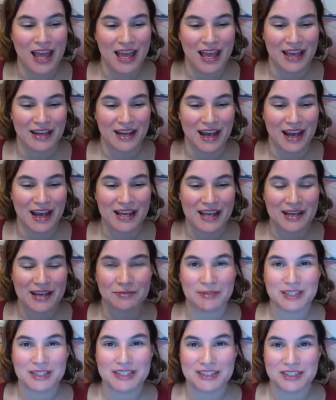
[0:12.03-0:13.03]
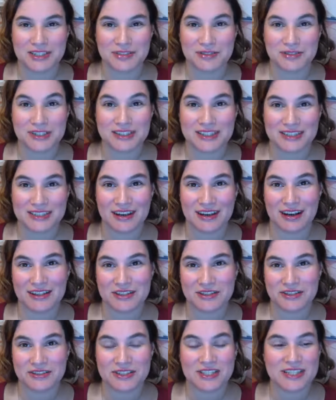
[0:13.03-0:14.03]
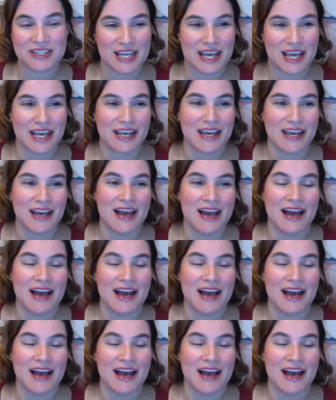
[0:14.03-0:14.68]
And I am continuing to talk to you today